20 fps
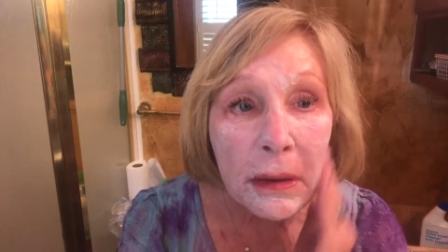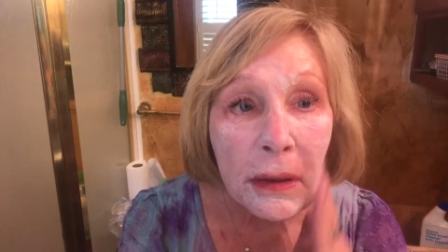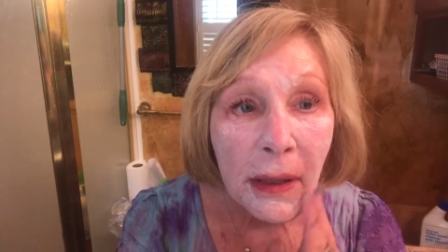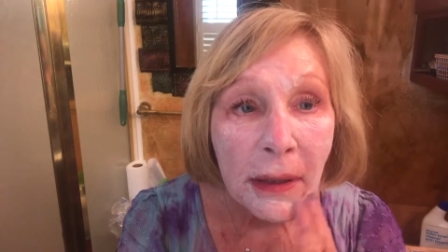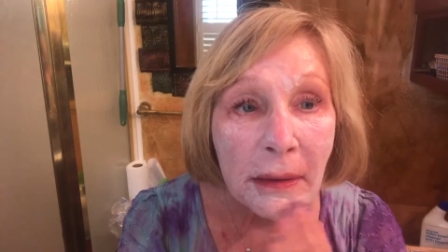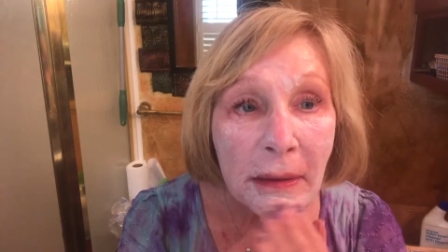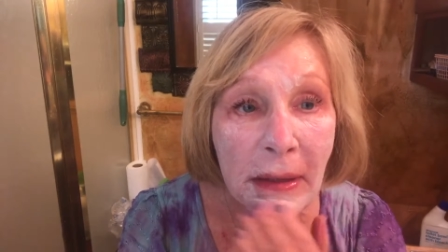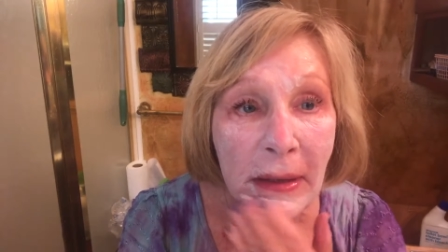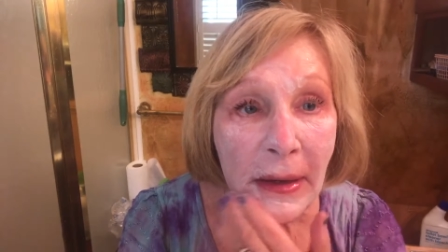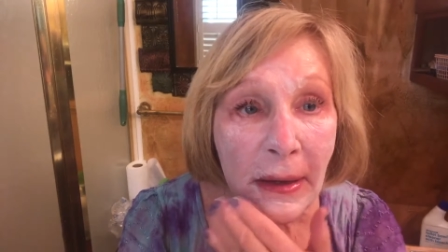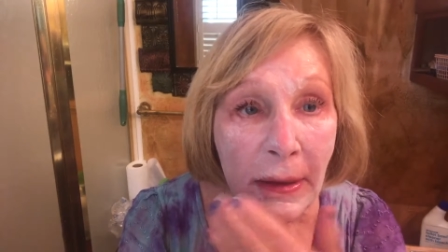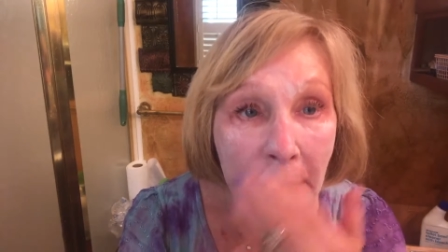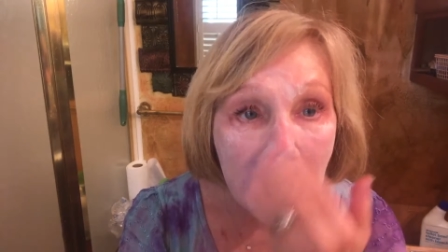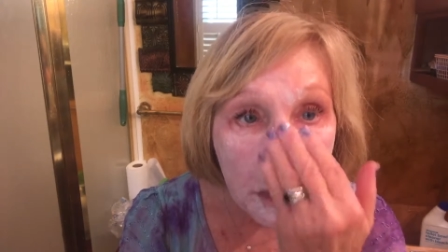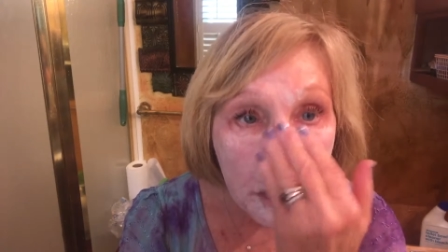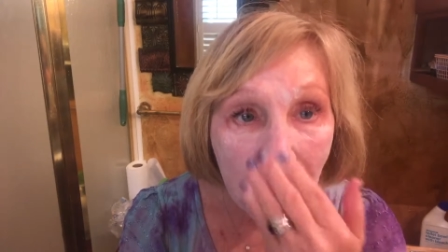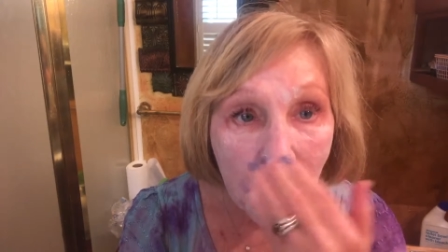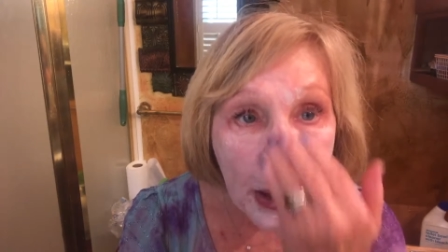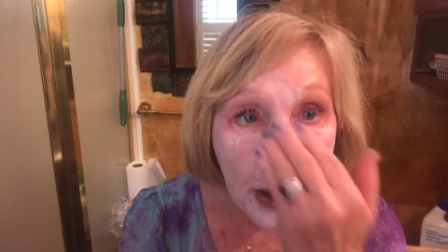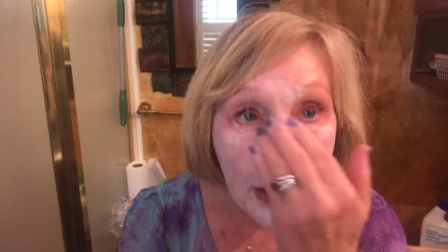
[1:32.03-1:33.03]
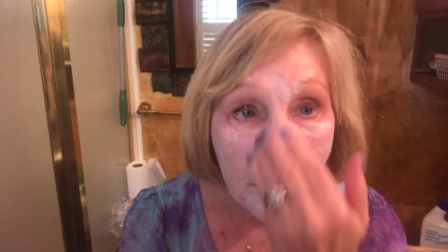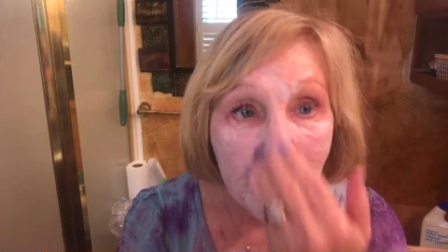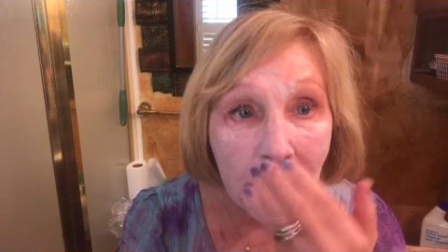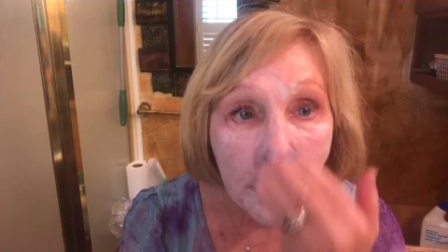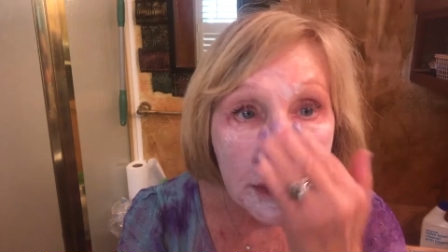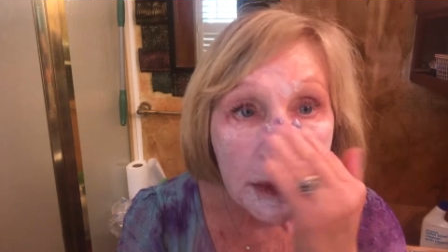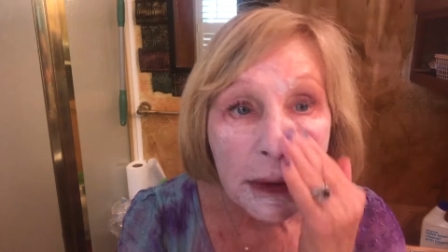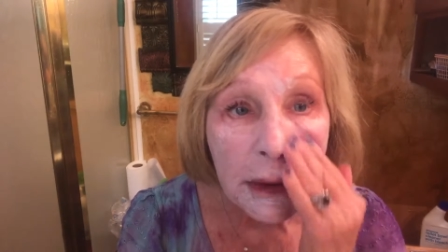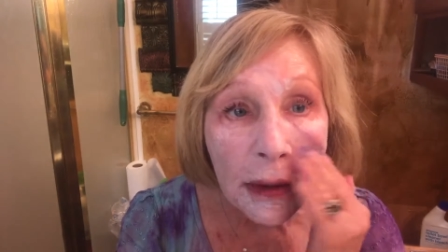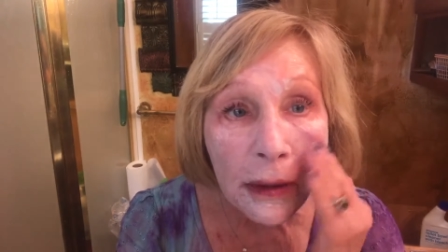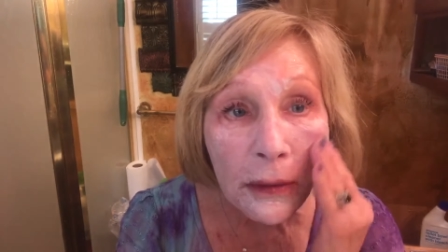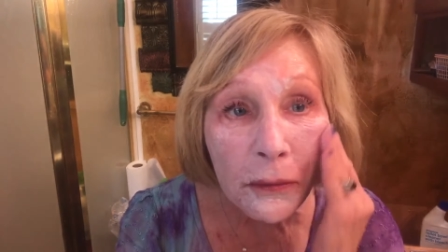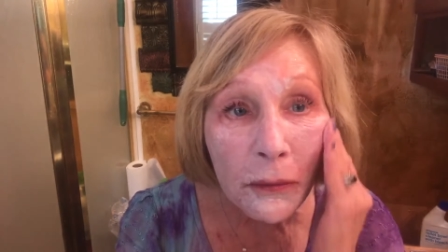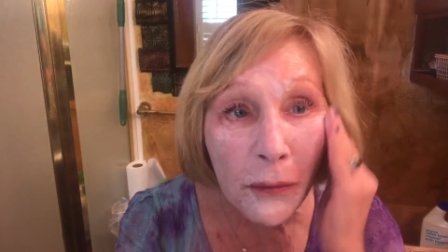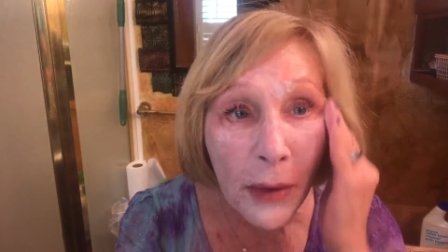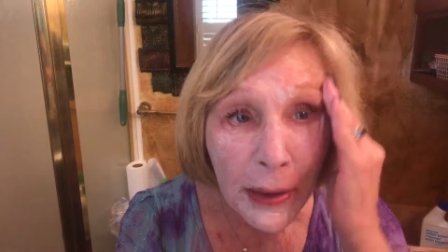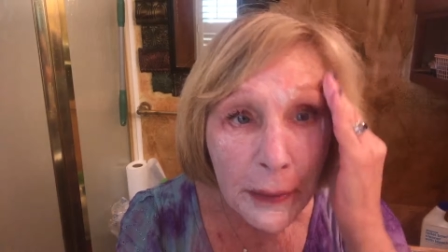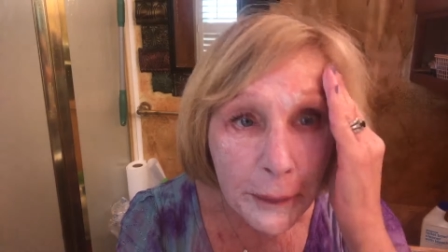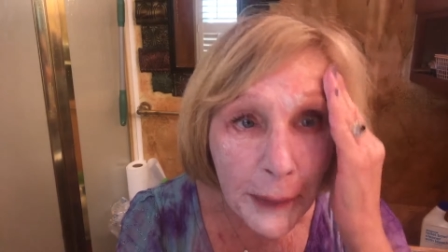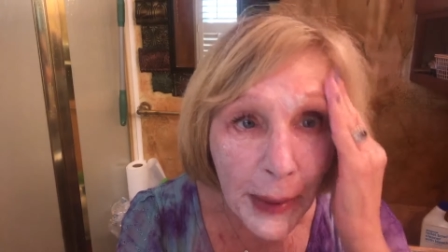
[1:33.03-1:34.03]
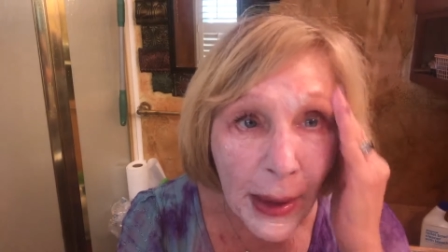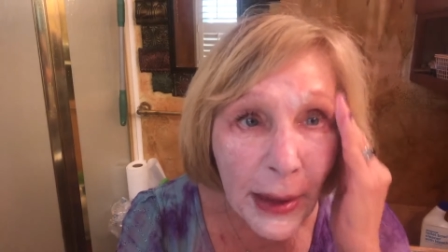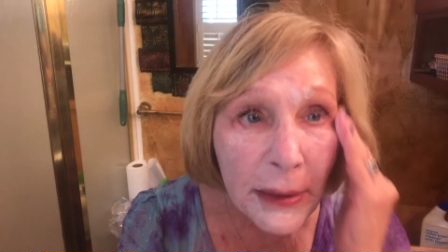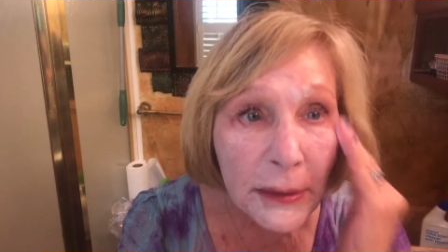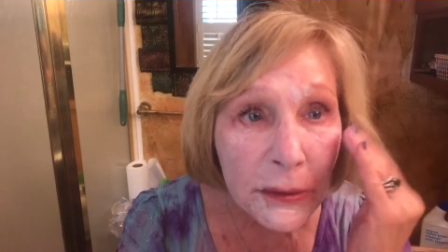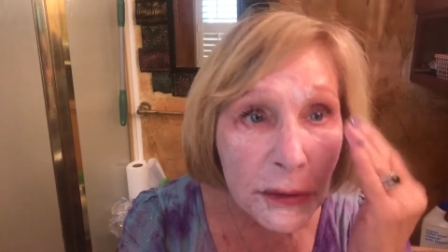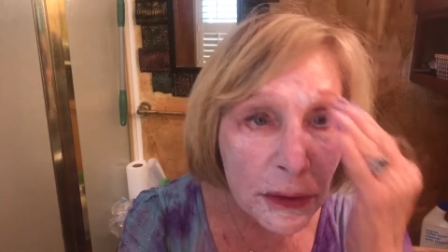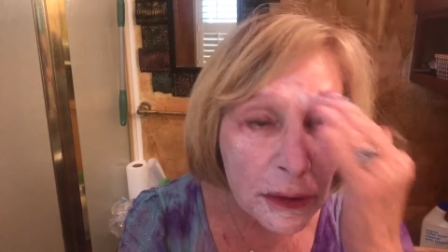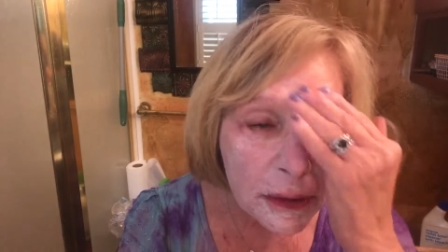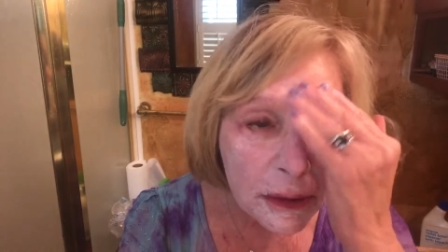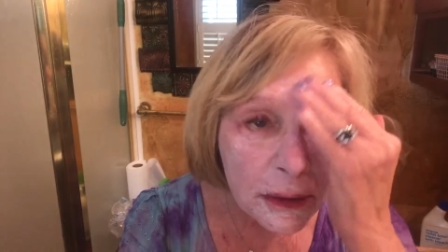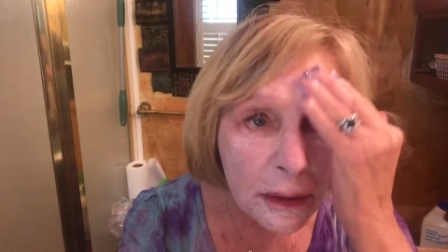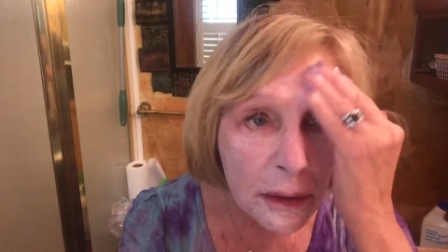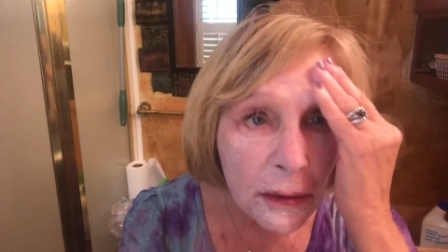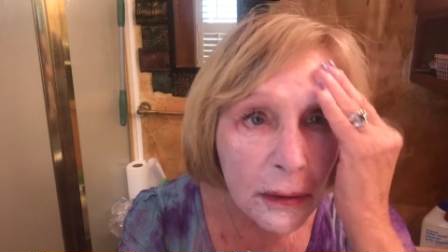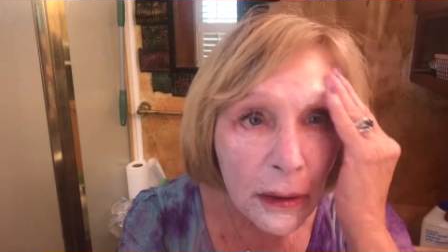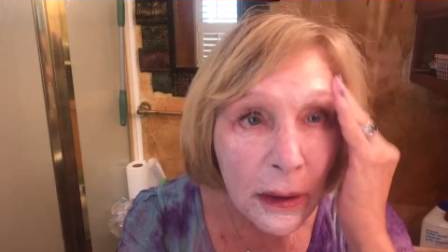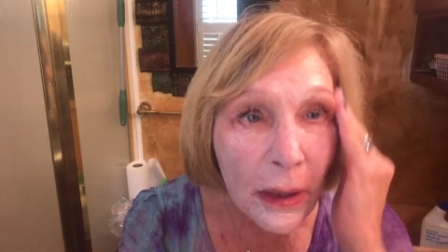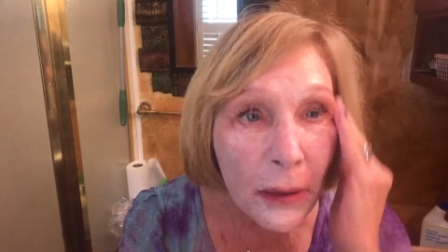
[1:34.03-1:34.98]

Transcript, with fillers: And then I'm going to get right back to you